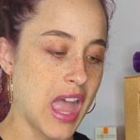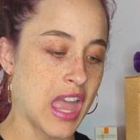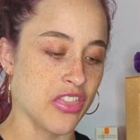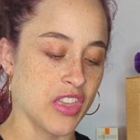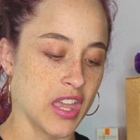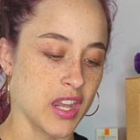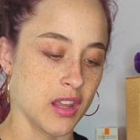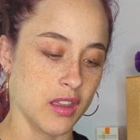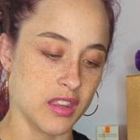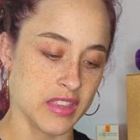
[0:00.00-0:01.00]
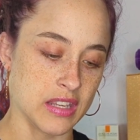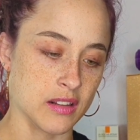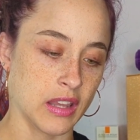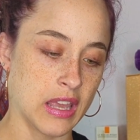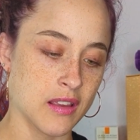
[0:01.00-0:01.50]
and then the
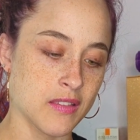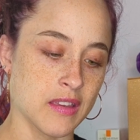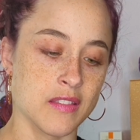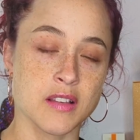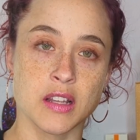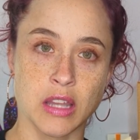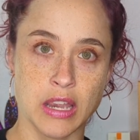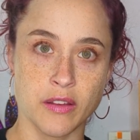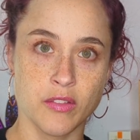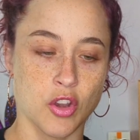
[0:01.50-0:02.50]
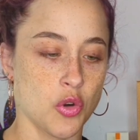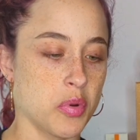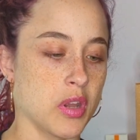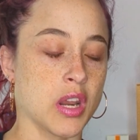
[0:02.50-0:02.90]
glaze is Kaleidoscope.